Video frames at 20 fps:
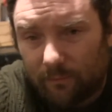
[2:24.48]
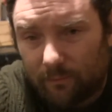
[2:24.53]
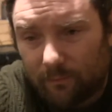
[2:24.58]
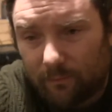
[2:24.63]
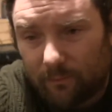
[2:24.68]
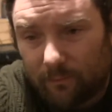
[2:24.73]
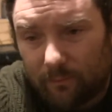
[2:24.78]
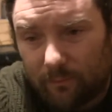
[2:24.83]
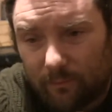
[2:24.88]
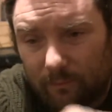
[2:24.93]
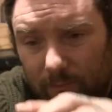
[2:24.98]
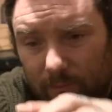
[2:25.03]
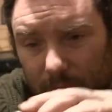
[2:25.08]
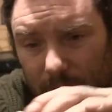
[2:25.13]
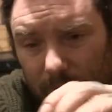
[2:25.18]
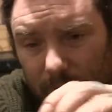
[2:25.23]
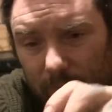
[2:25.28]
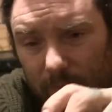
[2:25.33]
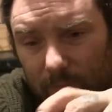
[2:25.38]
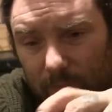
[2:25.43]

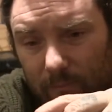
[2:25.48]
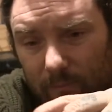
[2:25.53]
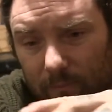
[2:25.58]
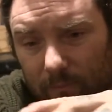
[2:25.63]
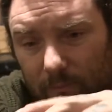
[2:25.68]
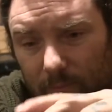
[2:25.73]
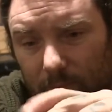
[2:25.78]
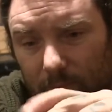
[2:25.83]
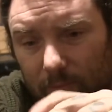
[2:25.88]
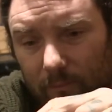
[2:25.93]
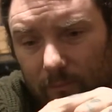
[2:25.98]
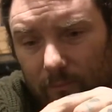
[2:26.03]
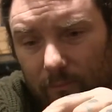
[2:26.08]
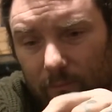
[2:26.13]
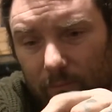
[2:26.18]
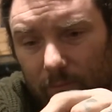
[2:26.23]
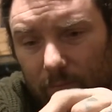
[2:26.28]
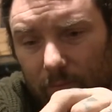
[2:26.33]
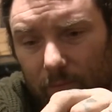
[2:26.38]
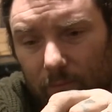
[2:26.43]

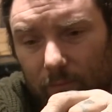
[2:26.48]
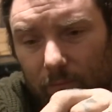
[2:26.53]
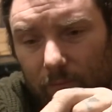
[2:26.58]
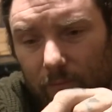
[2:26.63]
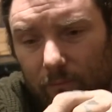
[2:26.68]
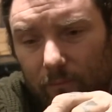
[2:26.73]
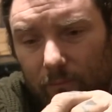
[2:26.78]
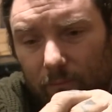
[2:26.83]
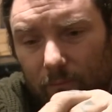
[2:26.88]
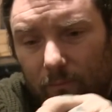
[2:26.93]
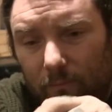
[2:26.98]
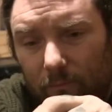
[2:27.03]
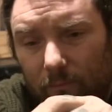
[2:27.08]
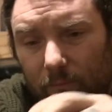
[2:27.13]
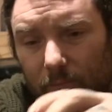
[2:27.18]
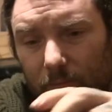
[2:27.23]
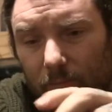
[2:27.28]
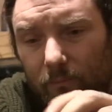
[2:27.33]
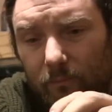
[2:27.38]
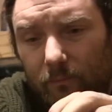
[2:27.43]
No one is speaking in this clip.